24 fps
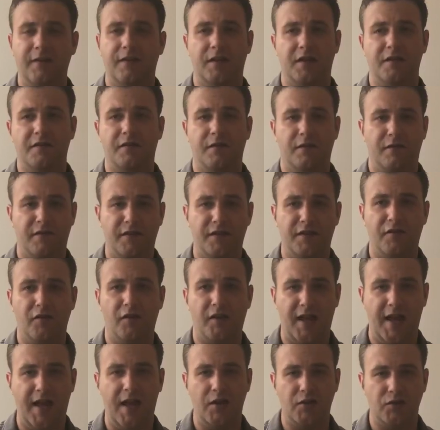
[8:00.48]
in their physical
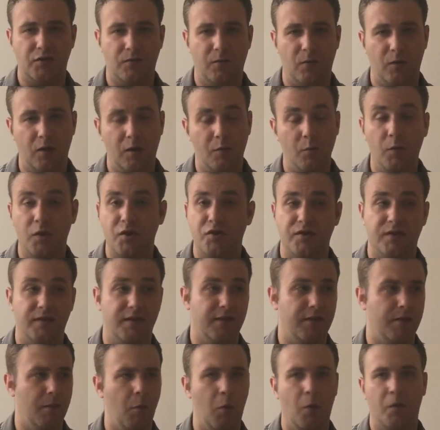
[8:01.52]
cash form, which
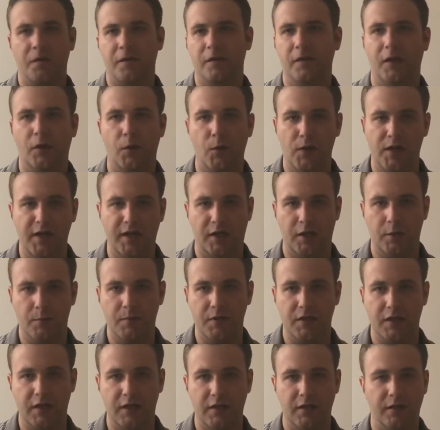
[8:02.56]
is the most liquid it could
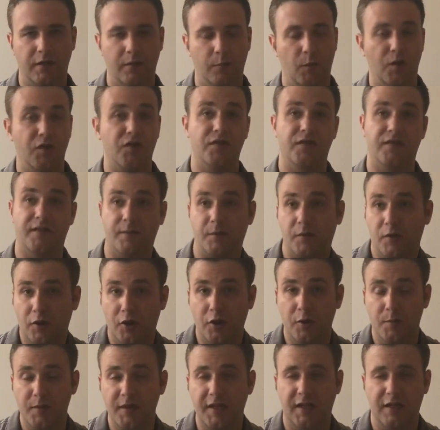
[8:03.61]
be,
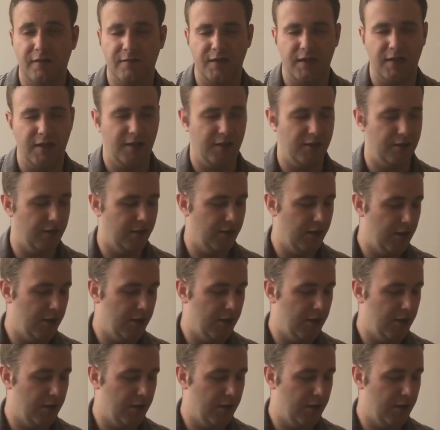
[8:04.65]
could be convenient.